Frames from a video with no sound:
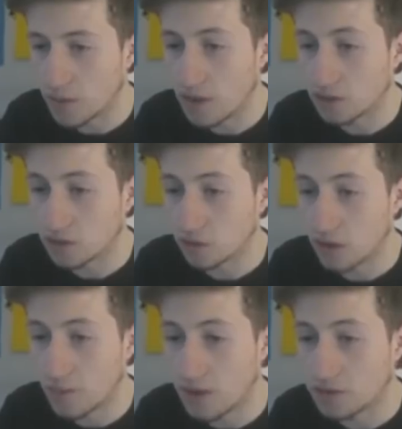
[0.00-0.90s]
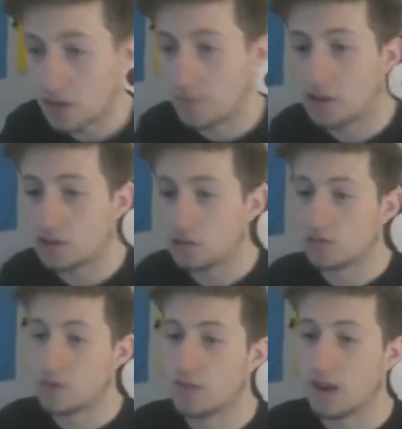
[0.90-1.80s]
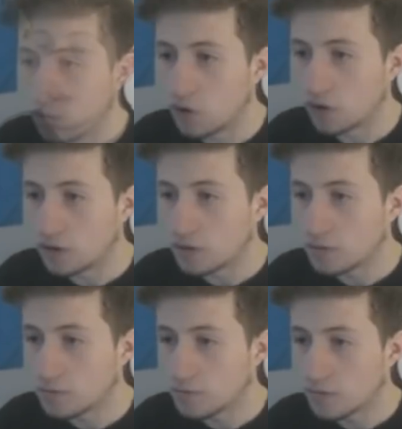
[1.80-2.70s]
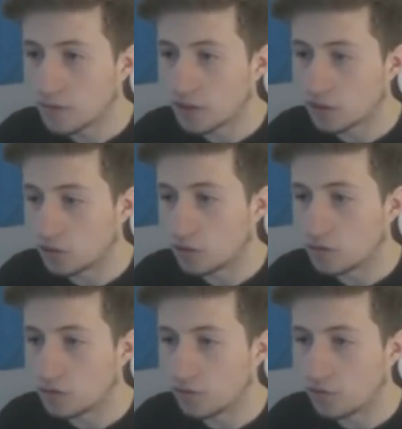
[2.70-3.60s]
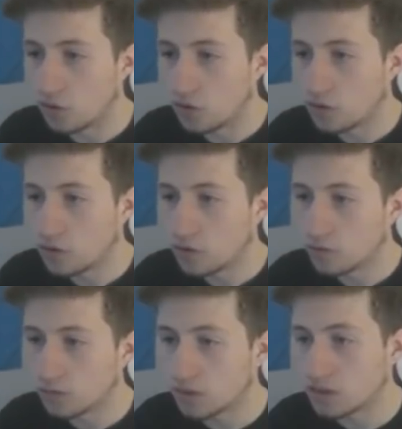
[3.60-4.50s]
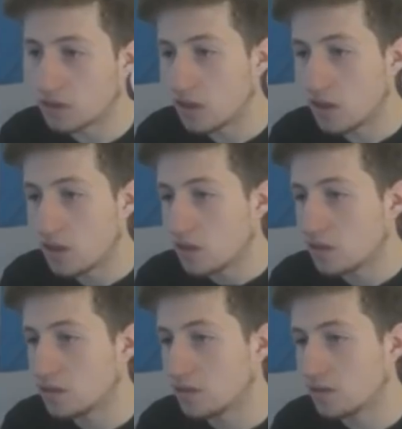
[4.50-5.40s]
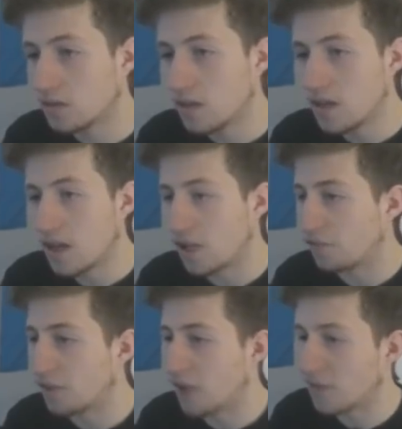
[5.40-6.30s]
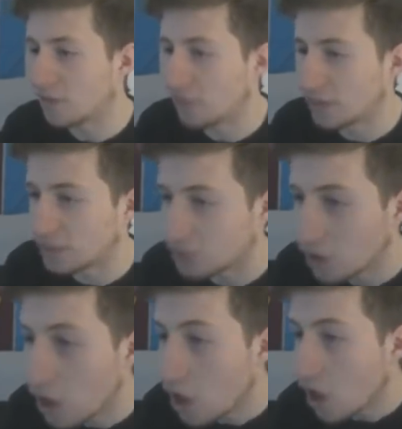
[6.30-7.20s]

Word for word: I'm actually go I'm actually I'm actually losing my brain. Morning. Thank you. Therefore, please, everything is.